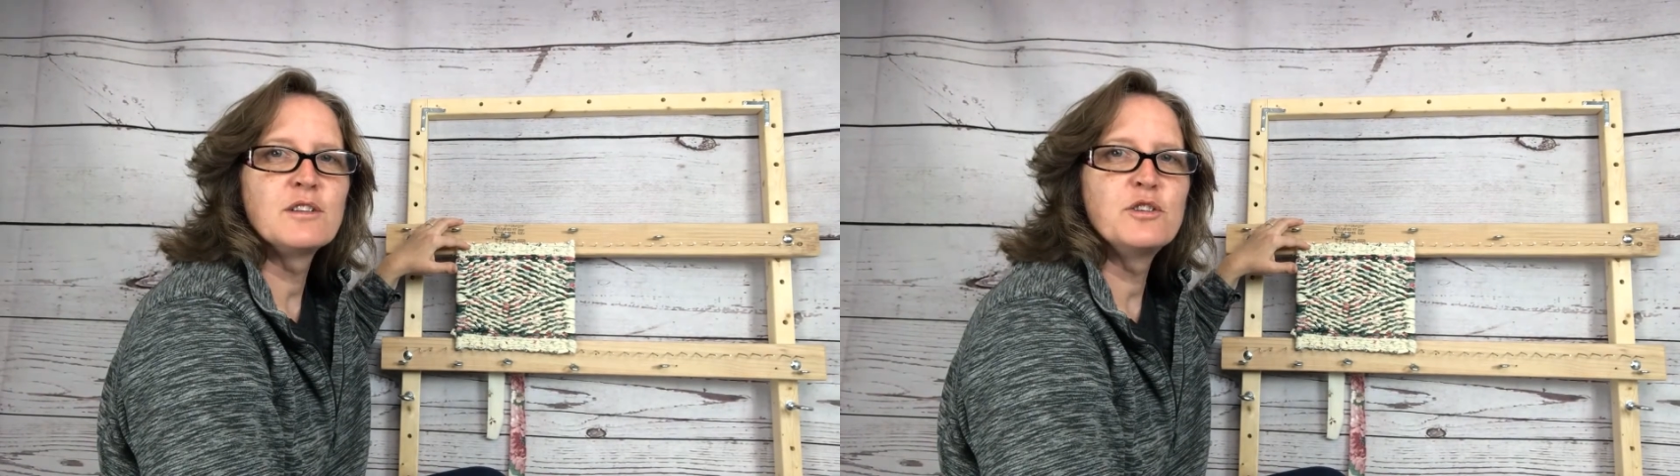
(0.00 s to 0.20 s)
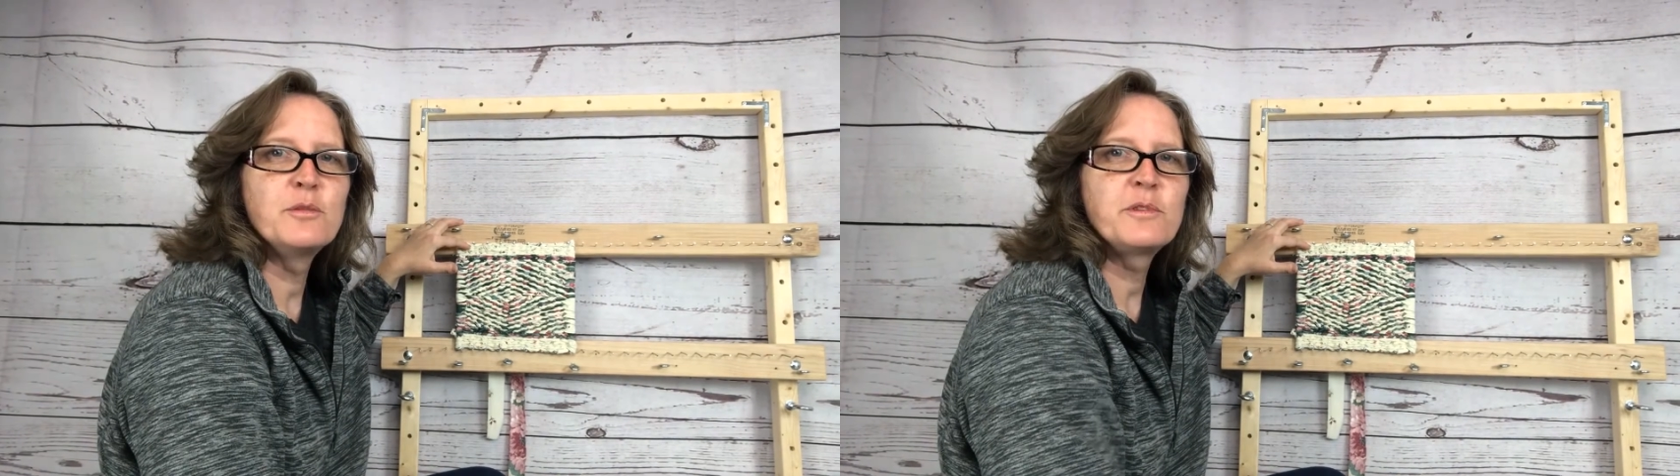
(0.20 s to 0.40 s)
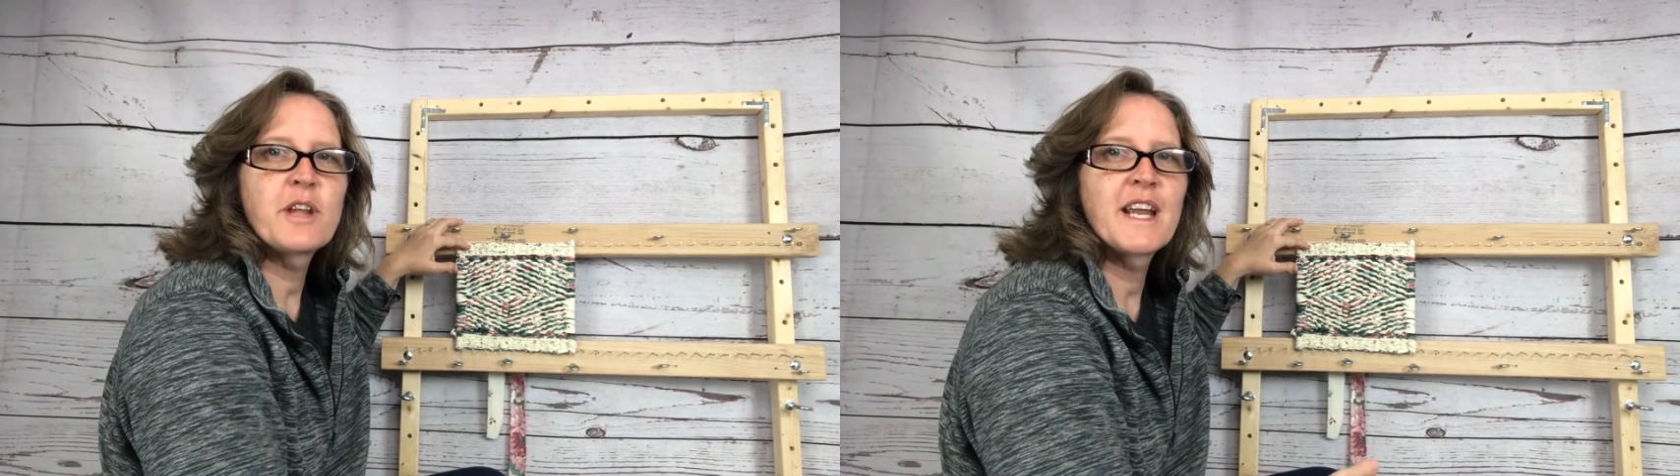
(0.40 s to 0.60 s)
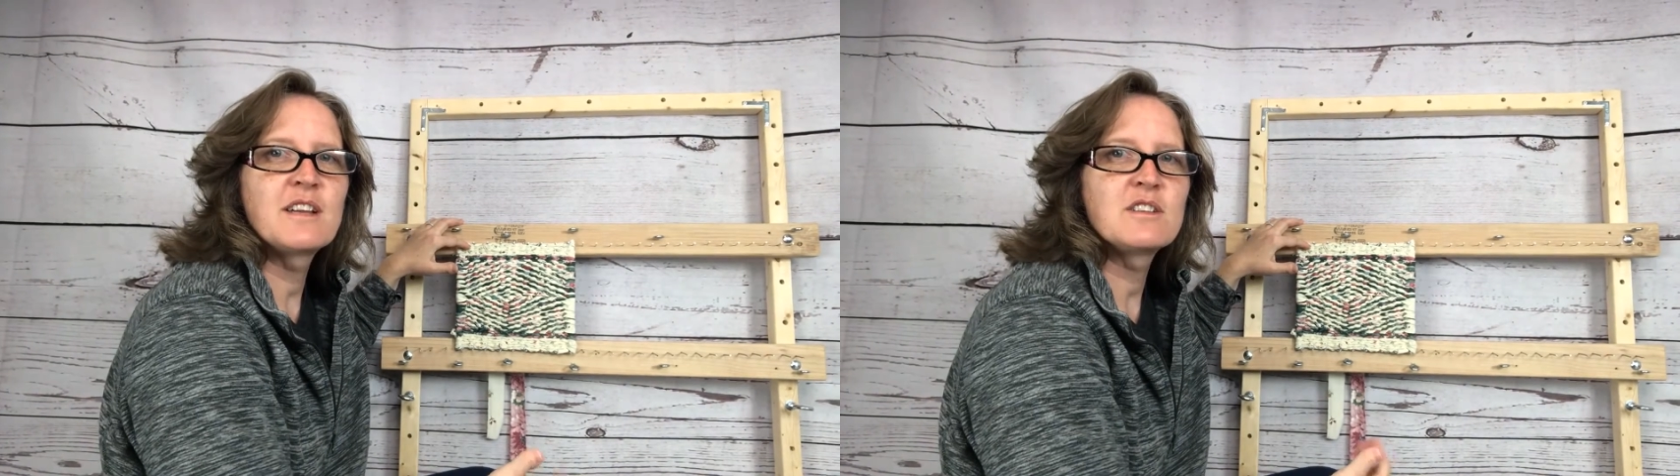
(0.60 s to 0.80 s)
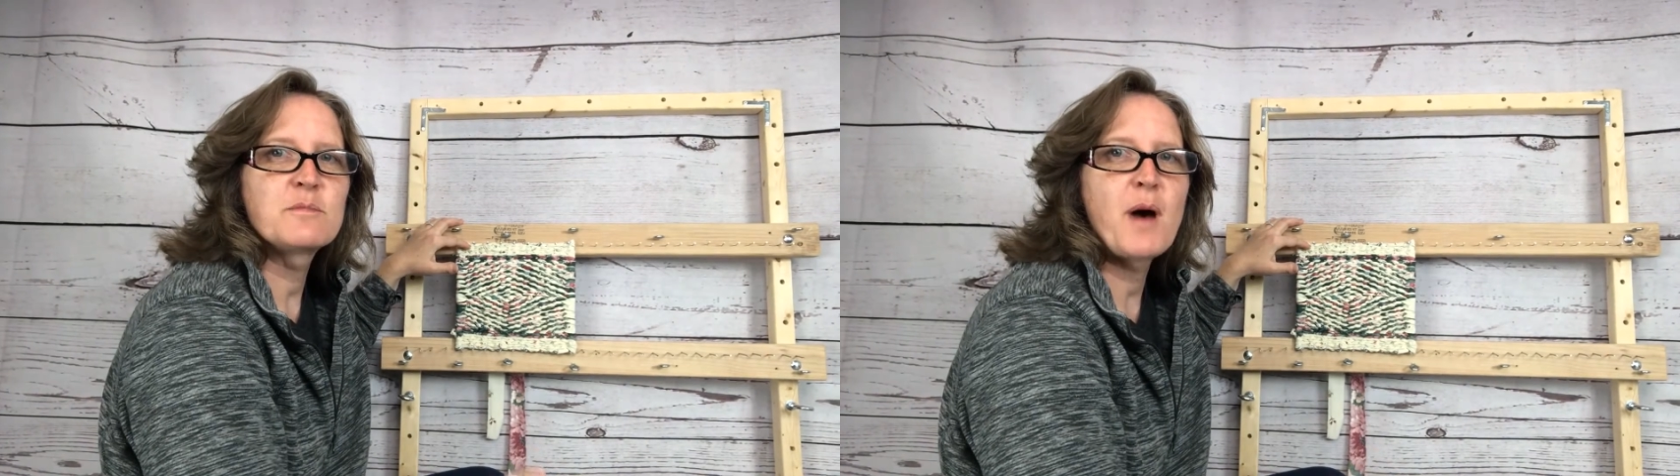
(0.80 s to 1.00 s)
loom so that I could
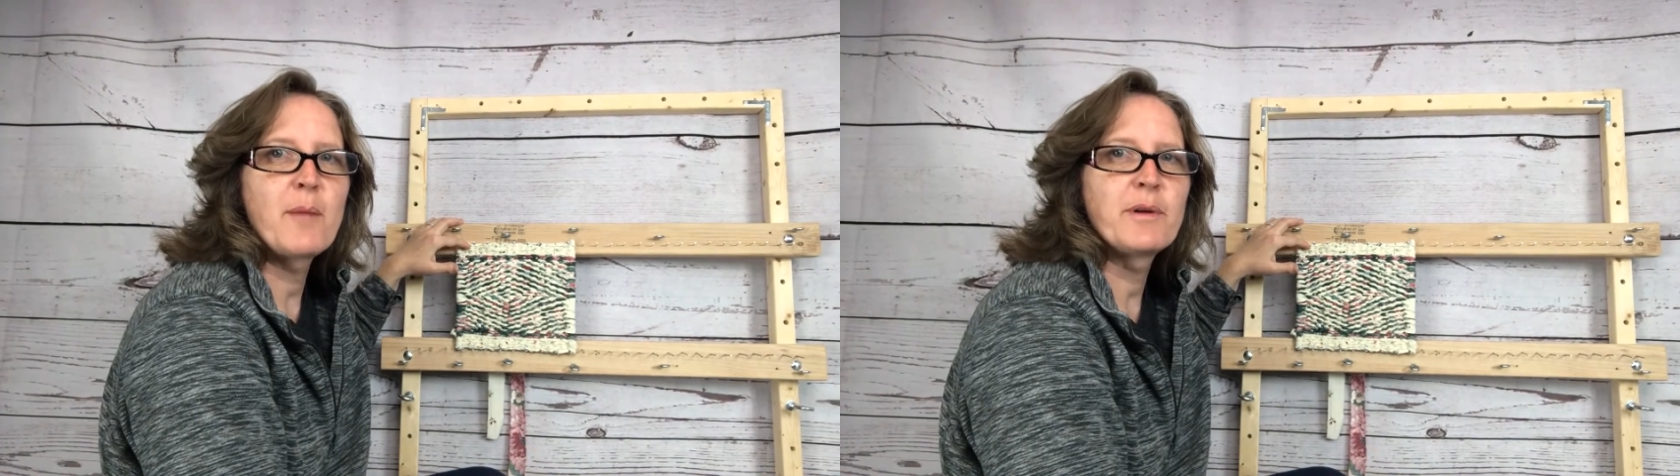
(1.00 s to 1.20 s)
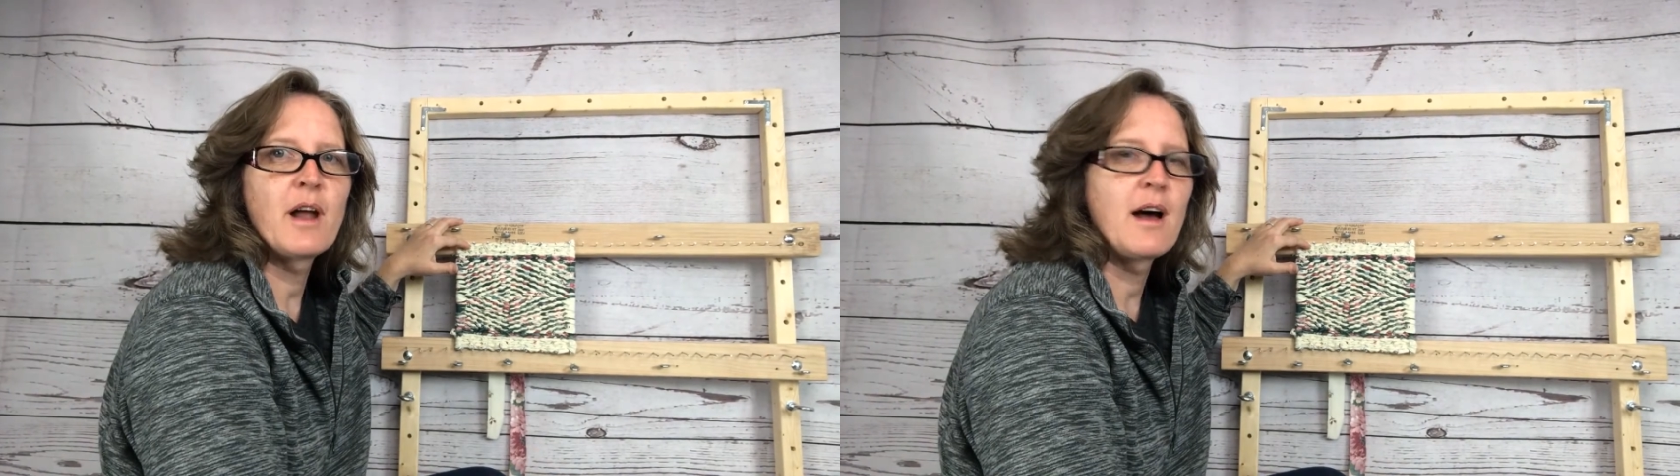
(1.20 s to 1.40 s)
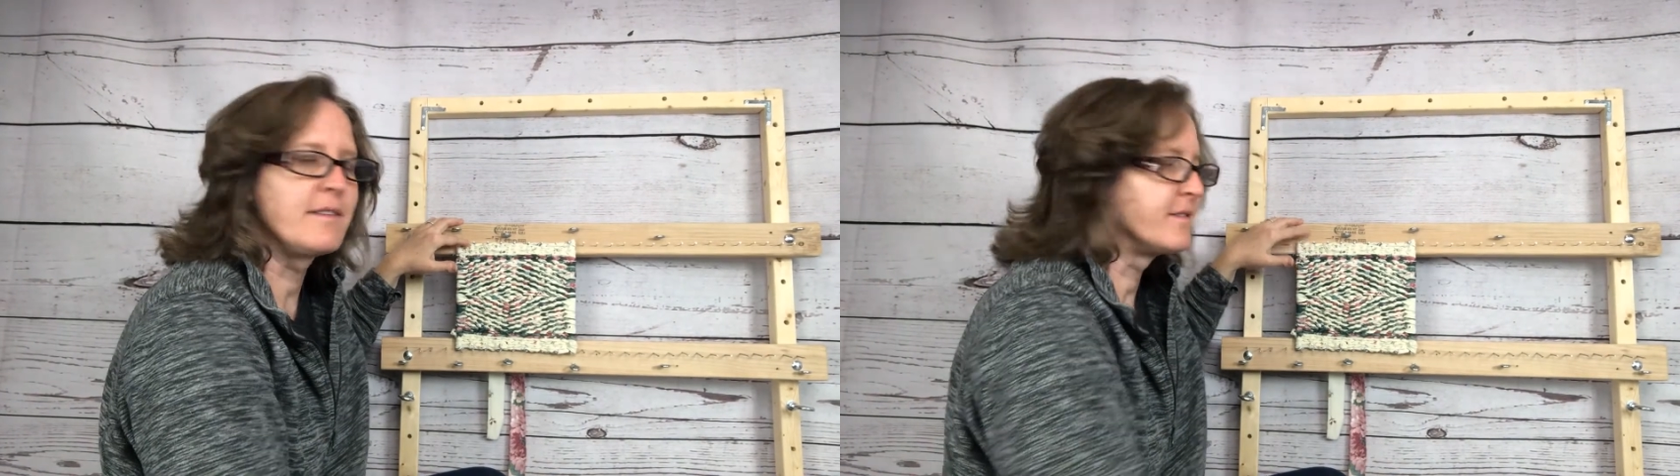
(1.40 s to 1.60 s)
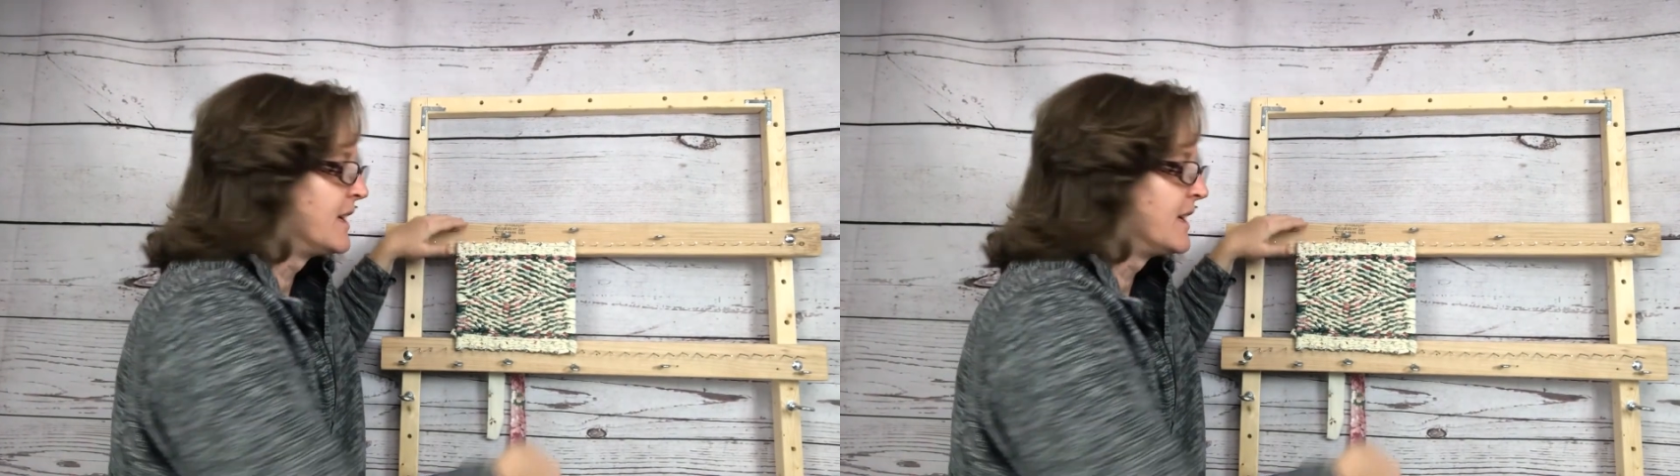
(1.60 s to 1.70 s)
just pop it off.